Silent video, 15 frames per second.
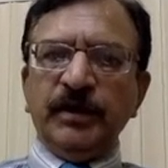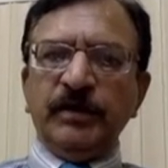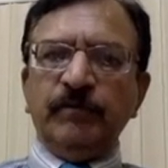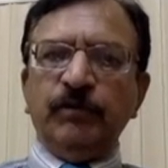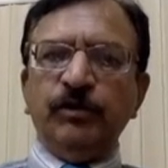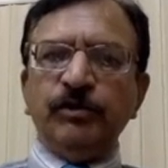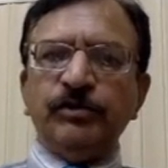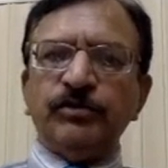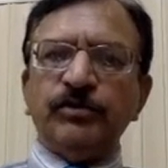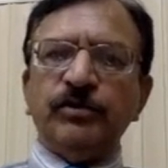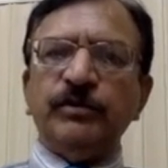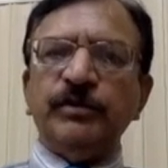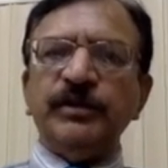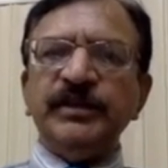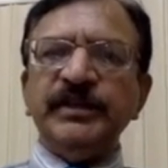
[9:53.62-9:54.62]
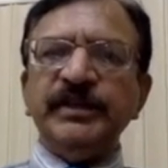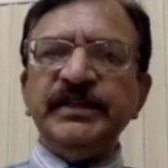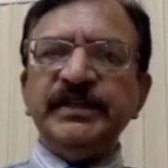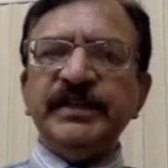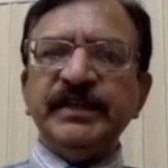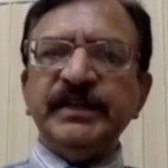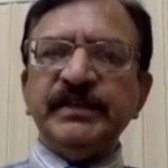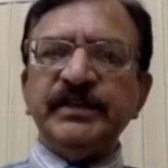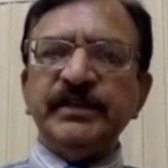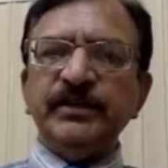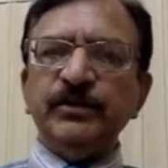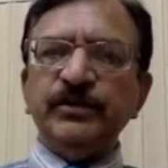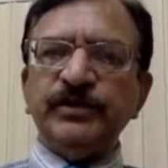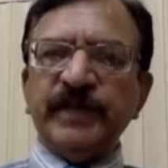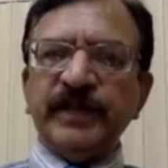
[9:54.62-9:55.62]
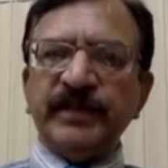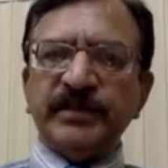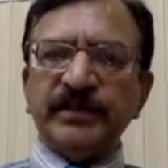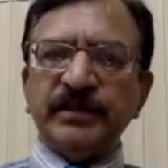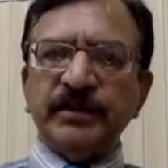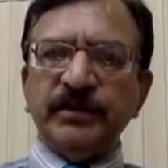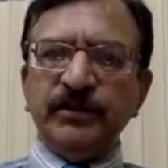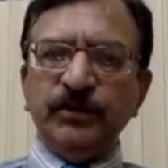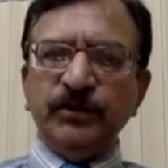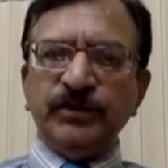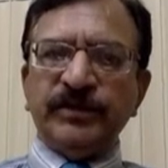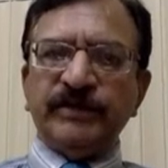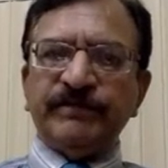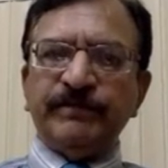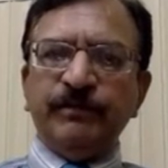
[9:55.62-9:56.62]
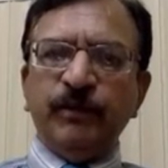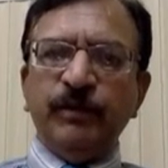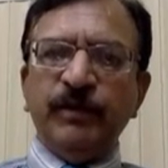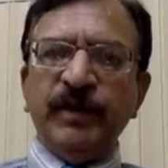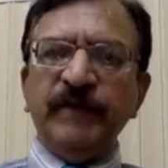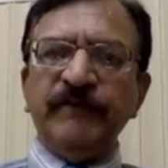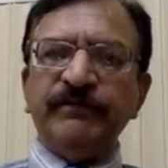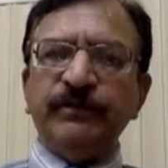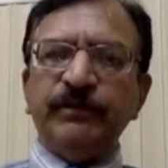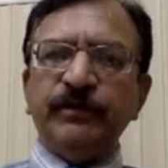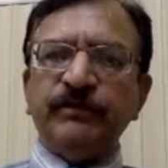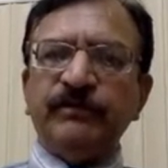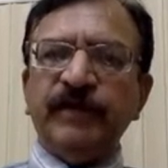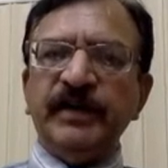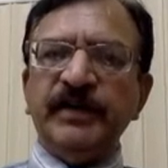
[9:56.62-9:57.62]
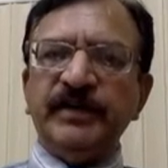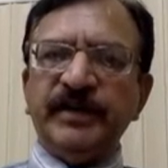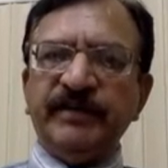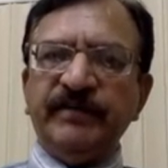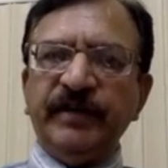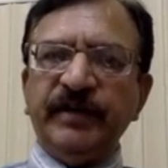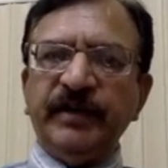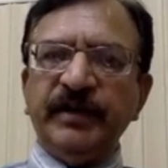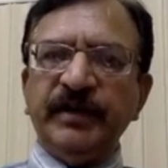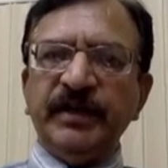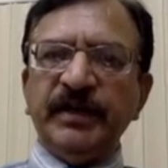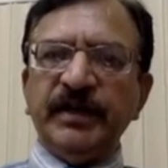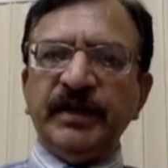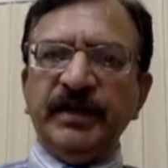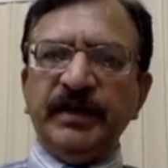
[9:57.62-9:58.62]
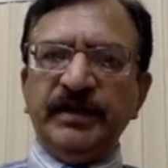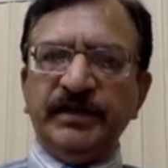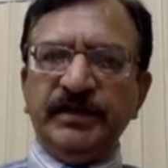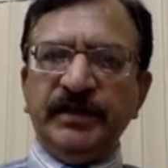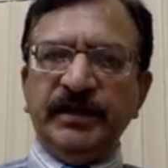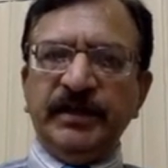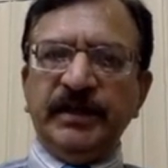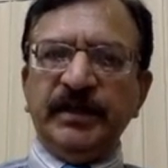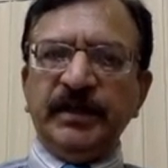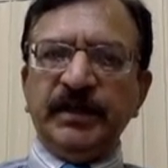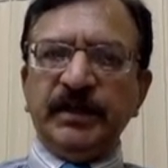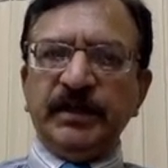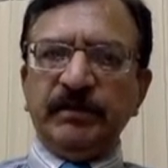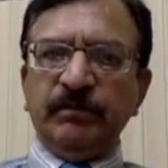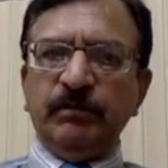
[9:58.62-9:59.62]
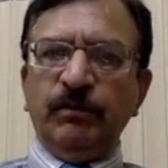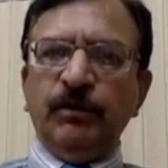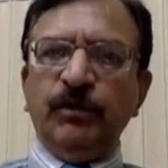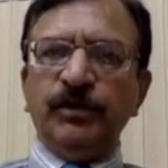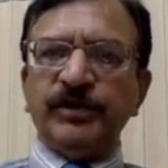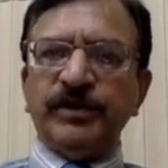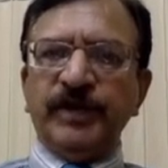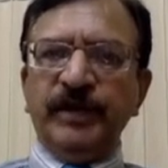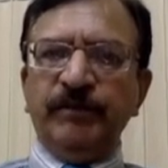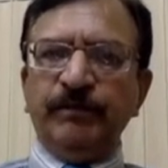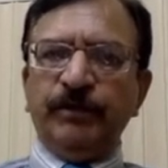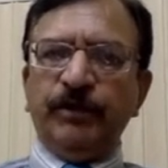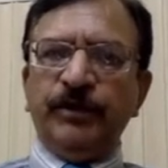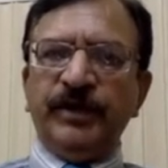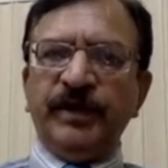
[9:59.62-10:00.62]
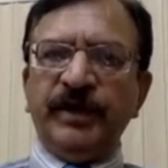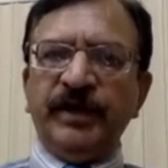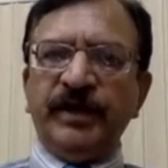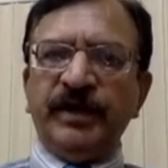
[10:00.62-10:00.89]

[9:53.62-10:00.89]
Most common these days, the use is use of mobile phone while driving is the most important